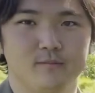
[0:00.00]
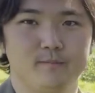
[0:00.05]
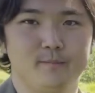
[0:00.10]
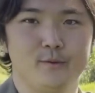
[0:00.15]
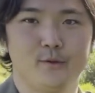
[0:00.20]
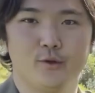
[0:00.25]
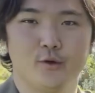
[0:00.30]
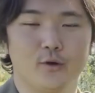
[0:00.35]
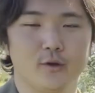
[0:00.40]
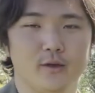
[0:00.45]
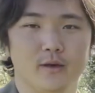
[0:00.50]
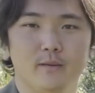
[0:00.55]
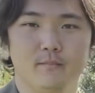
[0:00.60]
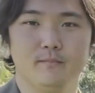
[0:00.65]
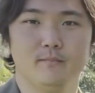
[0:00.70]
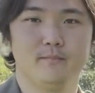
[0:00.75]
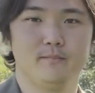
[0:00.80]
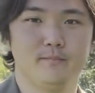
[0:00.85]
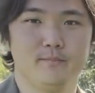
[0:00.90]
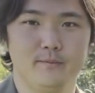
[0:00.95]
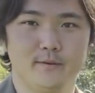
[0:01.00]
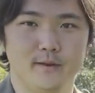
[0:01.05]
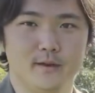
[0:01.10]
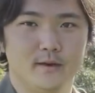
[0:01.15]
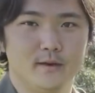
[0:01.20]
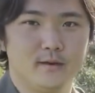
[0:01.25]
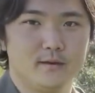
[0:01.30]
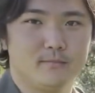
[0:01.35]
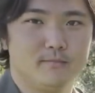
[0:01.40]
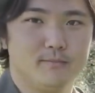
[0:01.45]
socket
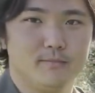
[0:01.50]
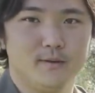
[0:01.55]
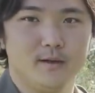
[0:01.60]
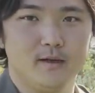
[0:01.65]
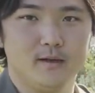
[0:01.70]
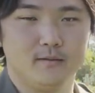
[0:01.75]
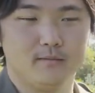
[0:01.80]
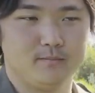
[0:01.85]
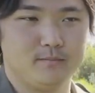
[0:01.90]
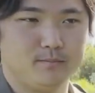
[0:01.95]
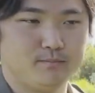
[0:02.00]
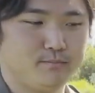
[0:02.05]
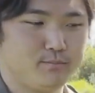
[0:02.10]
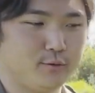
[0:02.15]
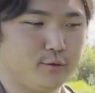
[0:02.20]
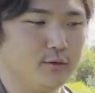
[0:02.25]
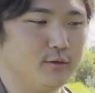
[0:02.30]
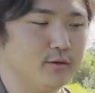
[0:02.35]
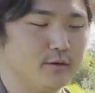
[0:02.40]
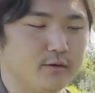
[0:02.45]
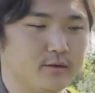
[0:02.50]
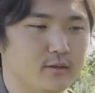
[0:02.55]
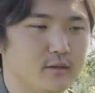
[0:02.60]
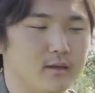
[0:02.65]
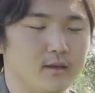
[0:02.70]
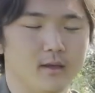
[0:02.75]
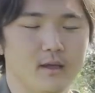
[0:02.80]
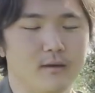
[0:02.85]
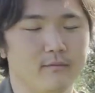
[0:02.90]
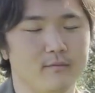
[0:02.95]
plug, puller
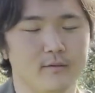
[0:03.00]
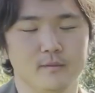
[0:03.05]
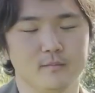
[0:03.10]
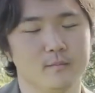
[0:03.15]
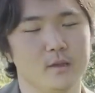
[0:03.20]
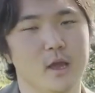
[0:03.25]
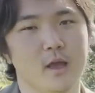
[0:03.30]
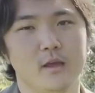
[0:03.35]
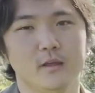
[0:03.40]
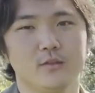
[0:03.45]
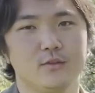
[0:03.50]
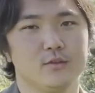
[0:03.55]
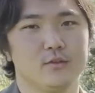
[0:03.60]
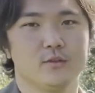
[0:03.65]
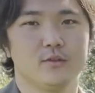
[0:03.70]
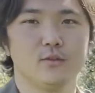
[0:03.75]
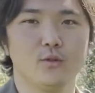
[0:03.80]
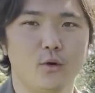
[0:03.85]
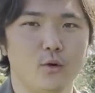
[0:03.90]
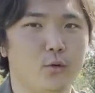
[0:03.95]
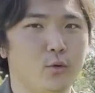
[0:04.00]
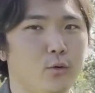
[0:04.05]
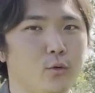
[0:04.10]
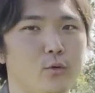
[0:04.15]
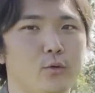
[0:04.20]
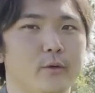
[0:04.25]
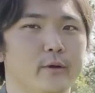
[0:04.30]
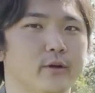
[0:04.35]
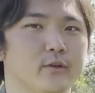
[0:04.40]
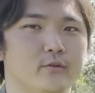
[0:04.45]
thing, just the
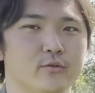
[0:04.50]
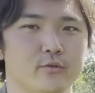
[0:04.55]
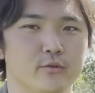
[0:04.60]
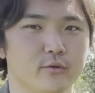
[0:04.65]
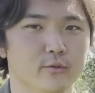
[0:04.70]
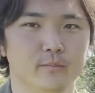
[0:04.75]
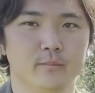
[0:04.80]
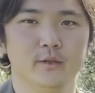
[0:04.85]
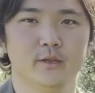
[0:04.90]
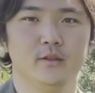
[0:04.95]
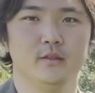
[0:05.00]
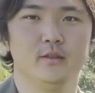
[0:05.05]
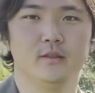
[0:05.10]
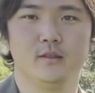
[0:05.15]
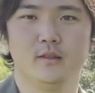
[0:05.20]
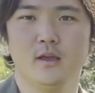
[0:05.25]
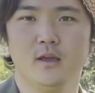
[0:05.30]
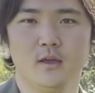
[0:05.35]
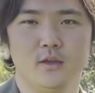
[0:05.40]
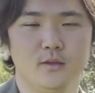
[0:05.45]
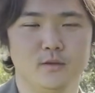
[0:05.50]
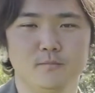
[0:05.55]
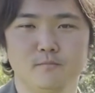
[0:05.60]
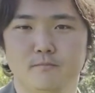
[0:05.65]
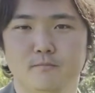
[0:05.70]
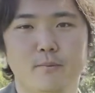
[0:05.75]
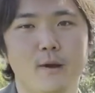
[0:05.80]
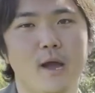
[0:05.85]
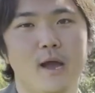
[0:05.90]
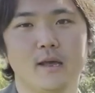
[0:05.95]
whole equipment you'd
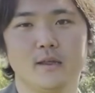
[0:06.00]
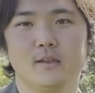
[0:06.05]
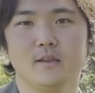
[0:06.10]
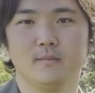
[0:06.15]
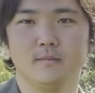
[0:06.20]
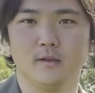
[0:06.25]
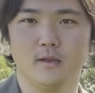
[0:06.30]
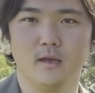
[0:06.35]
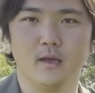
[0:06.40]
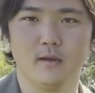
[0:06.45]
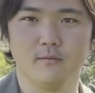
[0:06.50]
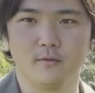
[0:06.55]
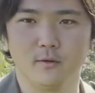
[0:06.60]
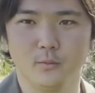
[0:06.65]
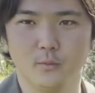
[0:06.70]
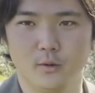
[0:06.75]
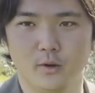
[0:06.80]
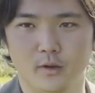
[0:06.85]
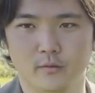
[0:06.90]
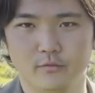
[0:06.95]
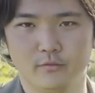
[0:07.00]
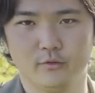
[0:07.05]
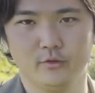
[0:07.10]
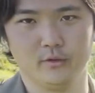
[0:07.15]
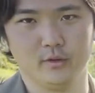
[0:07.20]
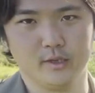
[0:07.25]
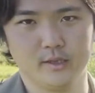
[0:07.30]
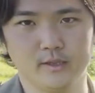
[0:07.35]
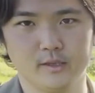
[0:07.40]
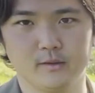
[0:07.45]
possibly ever want to
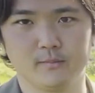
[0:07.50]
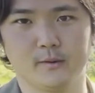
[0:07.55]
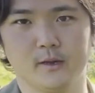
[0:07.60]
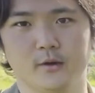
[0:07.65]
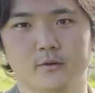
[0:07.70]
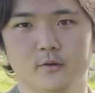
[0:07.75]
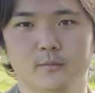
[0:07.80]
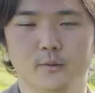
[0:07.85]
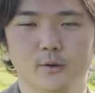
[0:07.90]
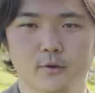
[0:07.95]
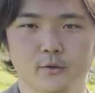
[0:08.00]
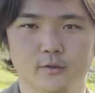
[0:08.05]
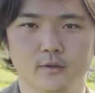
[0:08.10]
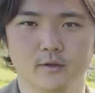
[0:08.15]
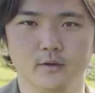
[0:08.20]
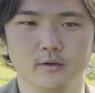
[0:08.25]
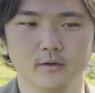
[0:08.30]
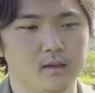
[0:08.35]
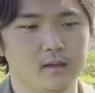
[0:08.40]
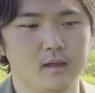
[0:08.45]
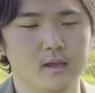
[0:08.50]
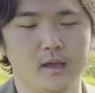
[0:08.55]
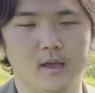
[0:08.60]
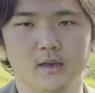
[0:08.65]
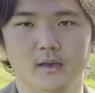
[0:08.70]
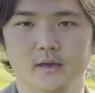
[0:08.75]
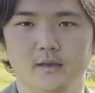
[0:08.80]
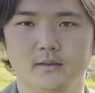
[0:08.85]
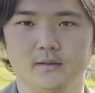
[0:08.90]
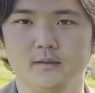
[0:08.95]
inspect a motorcycle.
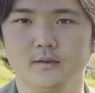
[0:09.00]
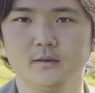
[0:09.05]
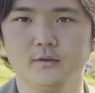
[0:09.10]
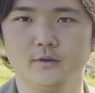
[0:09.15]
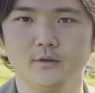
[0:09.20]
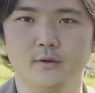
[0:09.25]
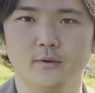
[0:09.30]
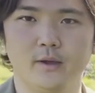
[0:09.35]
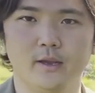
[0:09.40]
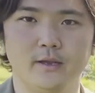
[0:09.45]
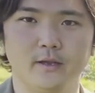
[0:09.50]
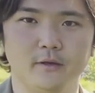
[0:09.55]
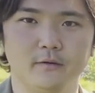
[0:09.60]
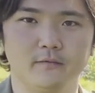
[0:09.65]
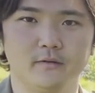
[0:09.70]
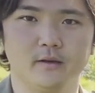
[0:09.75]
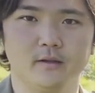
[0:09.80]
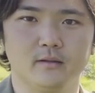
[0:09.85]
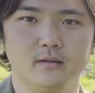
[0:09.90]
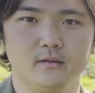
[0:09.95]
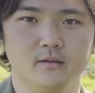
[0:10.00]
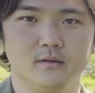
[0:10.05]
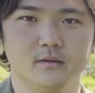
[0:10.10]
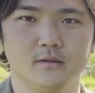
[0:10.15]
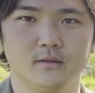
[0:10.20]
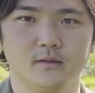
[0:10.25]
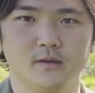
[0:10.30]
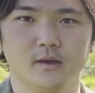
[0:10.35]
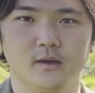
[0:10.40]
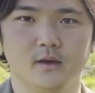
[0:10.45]
And I didn't do any of it
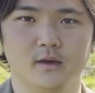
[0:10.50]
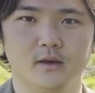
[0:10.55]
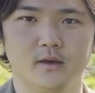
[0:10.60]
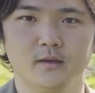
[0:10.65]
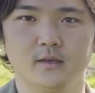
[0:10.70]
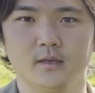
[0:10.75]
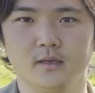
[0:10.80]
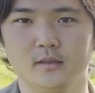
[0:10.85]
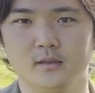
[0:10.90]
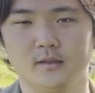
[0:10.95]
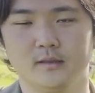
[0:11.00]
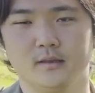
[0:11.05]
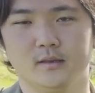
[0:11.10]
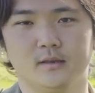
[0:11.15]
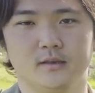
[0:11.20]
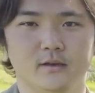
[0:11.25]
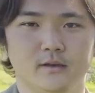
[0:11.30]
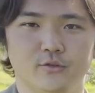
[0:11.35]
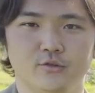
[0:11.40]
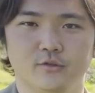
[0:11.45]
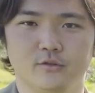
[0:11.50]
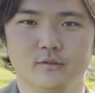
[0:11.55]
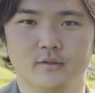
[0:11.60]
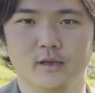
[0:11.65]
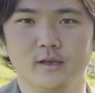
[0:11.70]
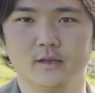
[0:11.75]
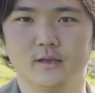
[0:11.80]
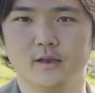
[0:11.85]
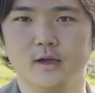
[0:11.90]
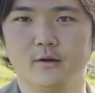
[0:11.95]
because he said I should
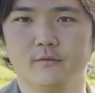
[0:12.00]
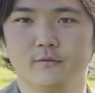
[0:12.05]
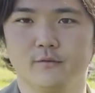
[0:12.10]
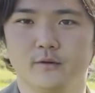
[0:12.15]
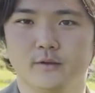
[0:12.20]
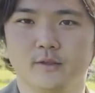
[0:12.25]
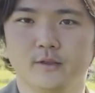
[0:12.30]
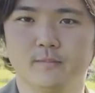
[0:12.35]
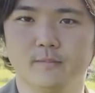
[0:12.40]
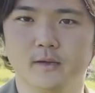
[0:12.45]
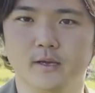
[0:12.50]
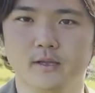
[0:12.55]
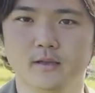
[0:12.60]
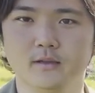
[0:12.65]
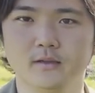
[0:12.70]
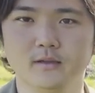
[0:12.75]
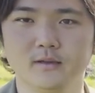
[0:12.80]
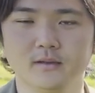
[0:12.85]
take it out for a spin,